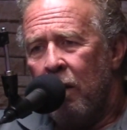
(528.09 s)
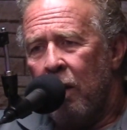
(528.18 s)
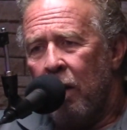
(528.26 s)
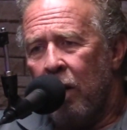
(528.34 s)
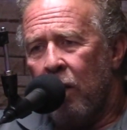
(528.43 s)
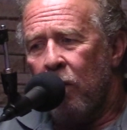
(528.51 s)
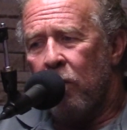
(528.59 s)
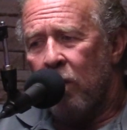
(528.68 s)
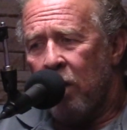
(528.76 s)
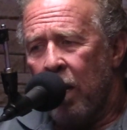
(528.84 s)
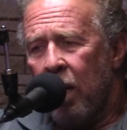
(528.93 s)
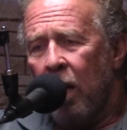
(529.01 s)
And he goes,
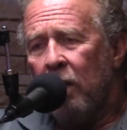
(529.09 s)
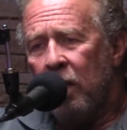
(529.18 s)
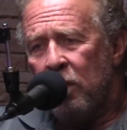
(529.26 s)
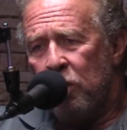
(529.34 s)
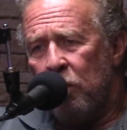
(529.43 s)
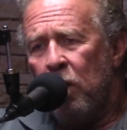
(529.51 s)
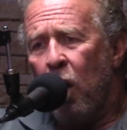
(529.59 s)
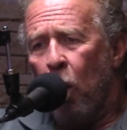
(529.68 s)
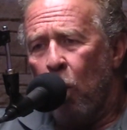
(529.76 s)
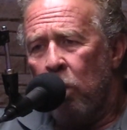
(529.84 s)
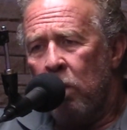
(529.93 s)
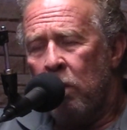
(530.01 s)
okay, I'll let you
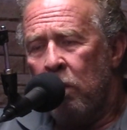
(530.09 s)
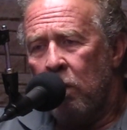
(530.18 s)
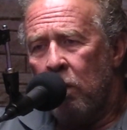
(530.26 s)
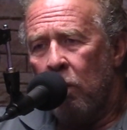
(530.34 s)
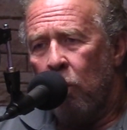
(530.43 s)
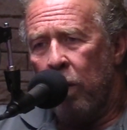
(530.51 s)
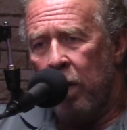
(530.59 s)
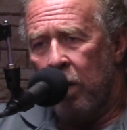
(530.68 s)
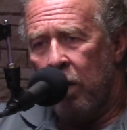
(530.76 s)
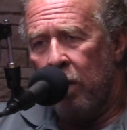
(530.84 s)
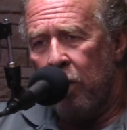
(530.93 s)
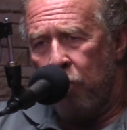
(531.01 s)
know when
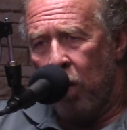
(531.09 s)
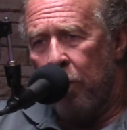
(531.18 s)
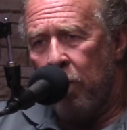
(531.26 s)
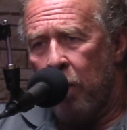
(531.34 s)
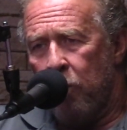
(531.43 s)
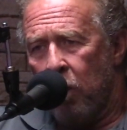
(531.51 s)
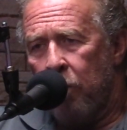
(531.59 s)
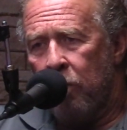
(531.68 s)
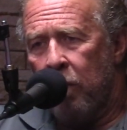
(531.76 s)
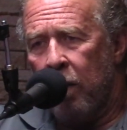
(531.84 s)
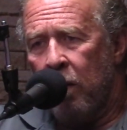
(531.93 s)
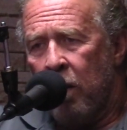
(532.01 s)
the job comes up
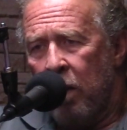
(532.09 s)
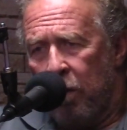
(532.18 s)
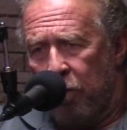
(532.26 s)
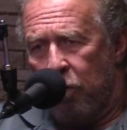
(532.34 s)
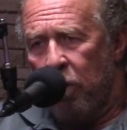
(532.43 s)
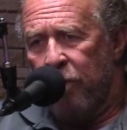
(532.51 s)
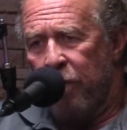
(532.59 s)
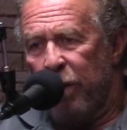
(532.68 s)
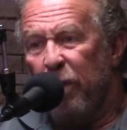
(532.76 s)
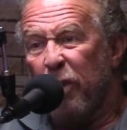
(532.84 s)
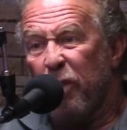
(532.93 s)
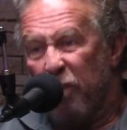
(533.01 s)
that is good for
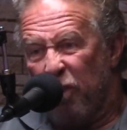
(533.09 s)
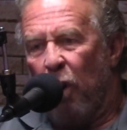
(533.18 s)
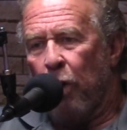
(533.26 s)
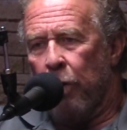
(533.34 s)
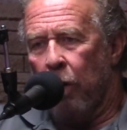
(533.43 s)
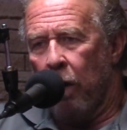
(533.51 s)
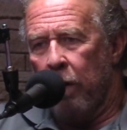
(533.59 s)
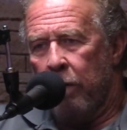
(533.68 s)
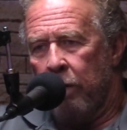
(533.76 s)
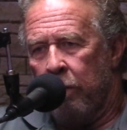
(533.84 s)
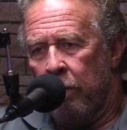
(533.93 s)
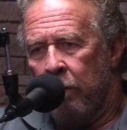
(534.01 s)
you to start on.
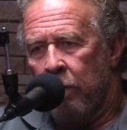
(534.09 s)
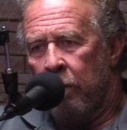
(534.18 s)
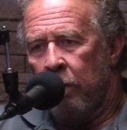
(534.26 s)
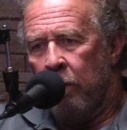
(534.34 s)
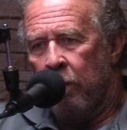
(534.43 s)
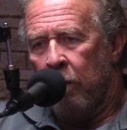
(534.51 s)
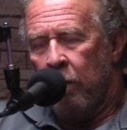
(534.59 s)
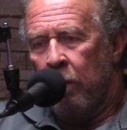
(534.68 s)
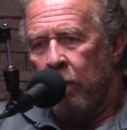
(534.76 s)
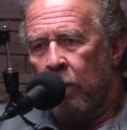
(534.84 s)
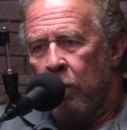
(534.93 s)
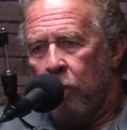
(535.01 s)
Mm-hmm.
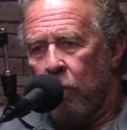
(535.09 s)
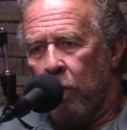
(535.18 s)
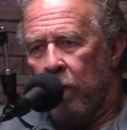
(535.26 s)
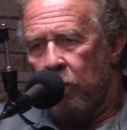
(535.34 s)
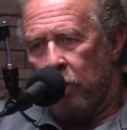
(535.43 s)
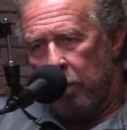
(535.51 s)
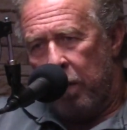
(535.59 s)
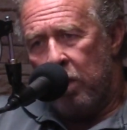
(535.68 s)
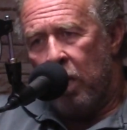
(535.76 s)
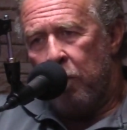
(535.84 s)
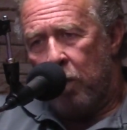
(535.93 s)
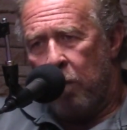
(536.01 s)
So he says, in the
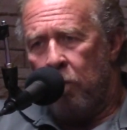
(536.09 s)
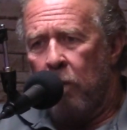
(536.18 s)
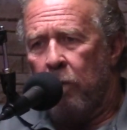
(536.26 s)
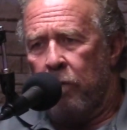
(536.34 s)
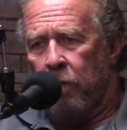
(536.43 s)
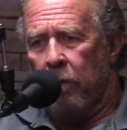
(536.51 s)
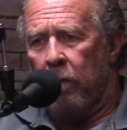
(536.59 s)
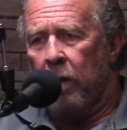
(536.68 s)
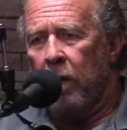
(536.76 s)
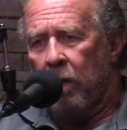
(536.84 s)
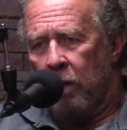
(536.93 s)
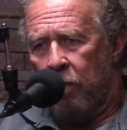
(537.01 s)
meantime, keep doing what you're doing,
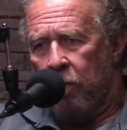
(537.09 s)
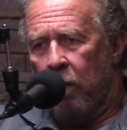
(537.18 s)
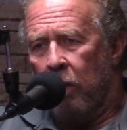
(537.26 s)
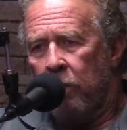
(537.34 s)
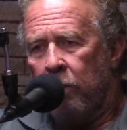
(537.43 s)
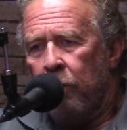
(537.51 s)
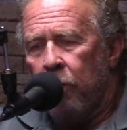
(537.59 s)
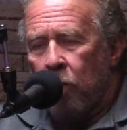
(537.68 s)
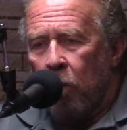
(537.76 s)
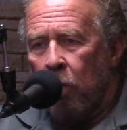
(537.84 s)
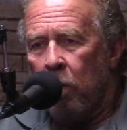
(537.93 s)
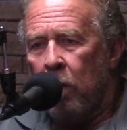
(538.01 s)
and I'll let you know.
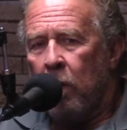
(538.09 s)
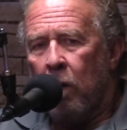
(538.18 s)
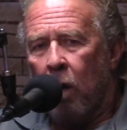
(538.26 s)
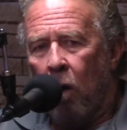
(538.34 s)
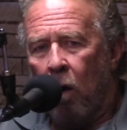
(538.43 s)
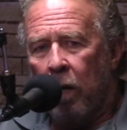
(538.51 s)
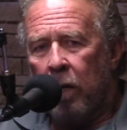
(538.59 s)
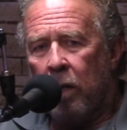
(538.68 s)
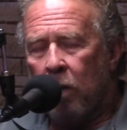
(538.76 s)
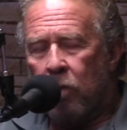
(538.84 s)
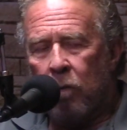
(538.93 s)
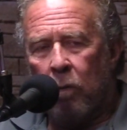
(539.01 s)
So
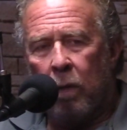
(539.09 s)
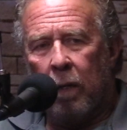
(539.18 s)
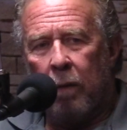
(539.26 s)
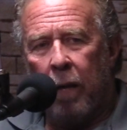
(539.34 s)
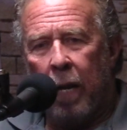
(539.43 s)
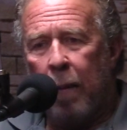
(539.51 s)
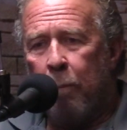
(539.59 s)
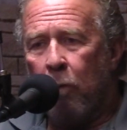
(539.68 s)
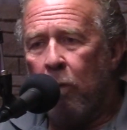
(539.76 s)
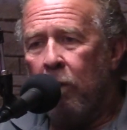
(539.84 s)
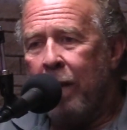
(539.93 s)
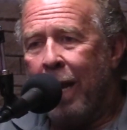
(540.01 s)

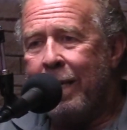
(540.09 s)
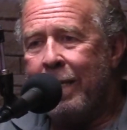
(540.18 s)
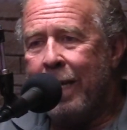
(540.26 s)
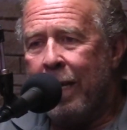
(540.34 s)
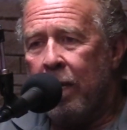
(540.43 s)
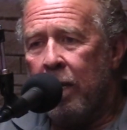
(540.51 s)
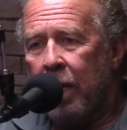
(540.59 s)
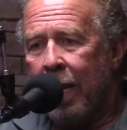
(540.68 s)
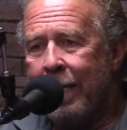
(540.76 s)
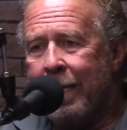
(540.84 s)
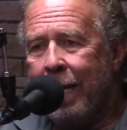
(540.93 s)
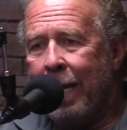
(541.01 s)
April 19th,
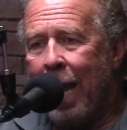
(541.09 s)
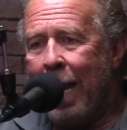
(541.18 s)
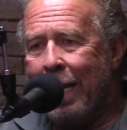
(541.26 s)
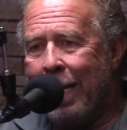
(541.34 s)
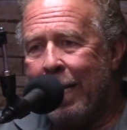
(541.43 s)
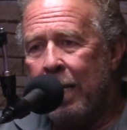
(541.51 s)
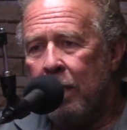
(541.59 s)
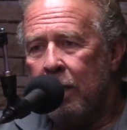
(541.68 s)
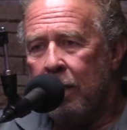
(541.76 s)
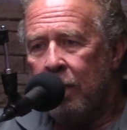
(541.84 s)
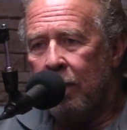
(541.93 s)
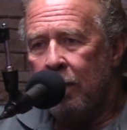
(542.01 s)
1980,
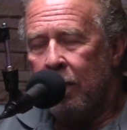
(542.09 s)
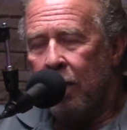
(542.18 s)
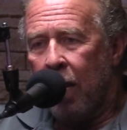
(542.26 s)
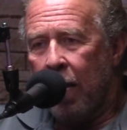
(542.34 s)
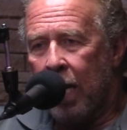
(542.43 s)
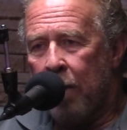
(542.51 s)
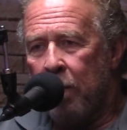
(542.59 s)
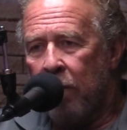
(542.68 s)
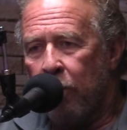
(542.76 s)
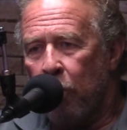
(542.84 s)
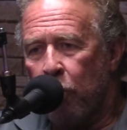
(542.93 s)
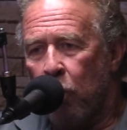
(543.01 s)
I got my
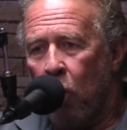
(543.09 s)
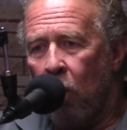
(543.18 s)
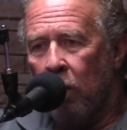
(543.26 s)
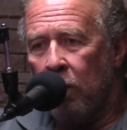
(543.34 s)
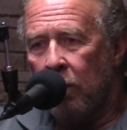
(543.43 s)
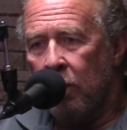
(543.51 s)
first call.